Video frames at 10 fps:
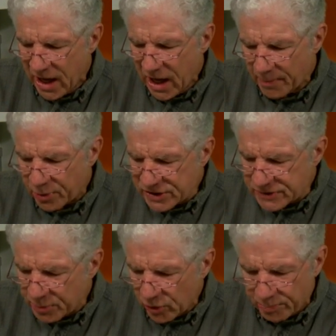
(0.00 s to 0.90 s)
a
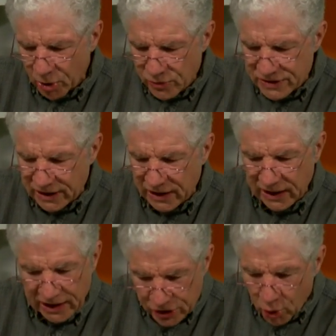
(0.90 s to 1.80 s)
principal protein
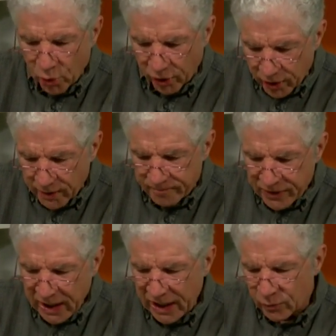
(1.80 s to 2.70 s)
in corn.
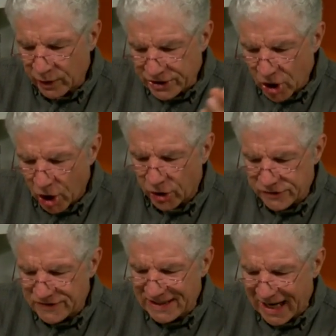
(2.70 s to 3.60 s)
It retards
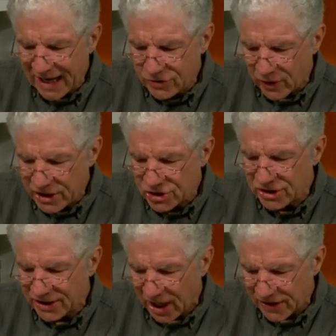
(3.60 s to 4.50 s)
dehydration
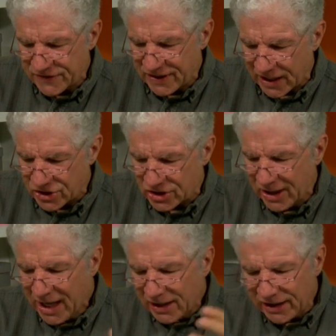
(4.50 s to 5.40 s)
and oxidation,
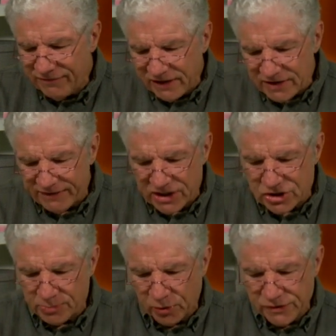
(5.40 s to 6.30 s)
leaving the
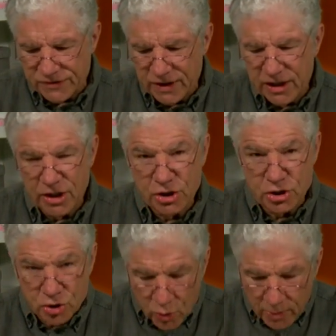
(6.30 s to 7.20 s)
vegetables
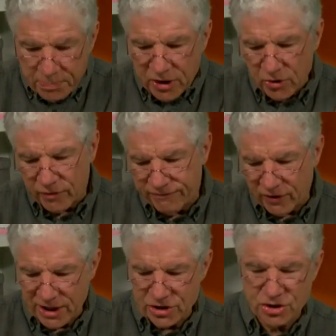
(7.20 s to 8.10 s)
to appear
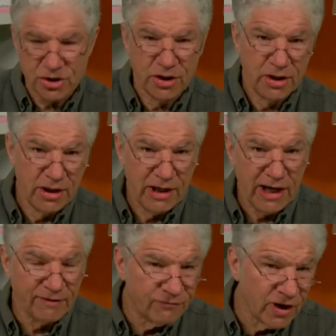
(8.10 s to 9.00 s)
fresh
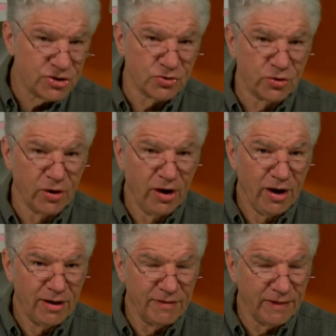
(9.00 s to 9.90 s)
and fresher
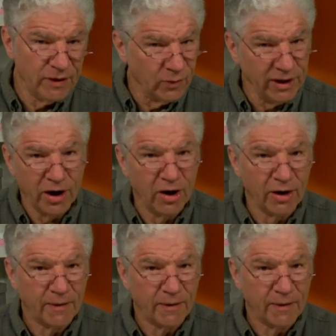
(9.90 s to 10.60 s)
than they really are.